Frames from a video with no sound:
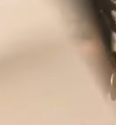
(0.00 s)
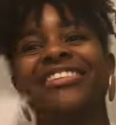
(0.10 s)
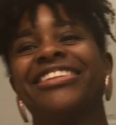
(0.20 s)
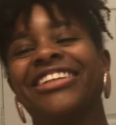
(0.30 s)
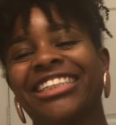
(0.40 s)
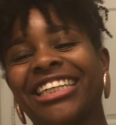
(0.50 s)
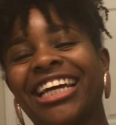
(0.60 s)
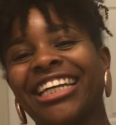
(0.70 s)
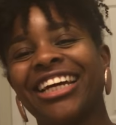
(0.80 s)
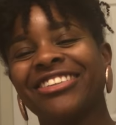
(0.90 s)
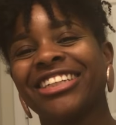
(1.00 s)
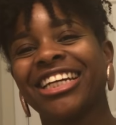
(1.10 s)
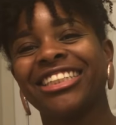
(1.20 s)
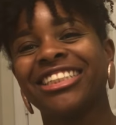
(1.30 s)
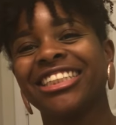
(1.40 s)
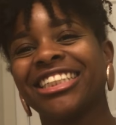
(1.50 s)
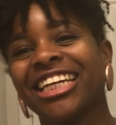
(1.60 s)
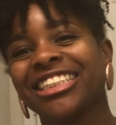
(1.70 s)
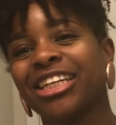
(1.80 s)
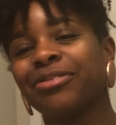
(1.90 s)
I'm so excited. I'm trying to do this
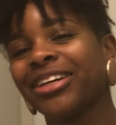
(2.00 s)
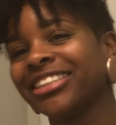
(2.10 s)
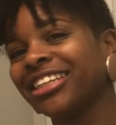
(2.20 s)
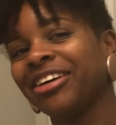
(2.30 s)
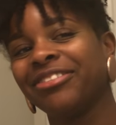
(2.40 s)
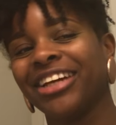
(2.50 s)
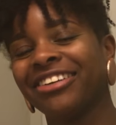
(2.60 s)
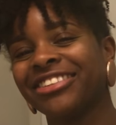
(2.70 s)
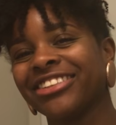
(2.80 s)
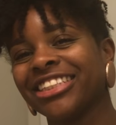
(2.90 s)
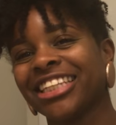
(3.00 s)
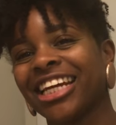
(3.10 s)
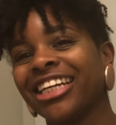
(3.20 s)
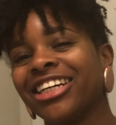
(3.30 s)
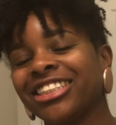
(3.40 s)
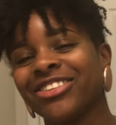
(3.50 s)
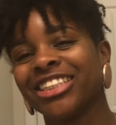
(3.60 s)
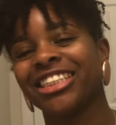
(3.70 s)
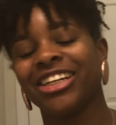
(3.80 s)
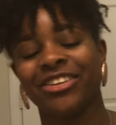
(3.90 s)
like step by step, but I'm so excited. Y'all just
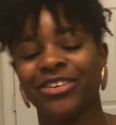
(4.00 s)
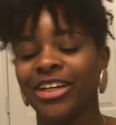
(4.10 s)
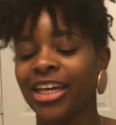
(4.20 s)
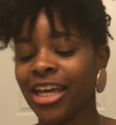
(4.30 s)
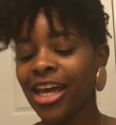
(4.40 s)
want to tear through it.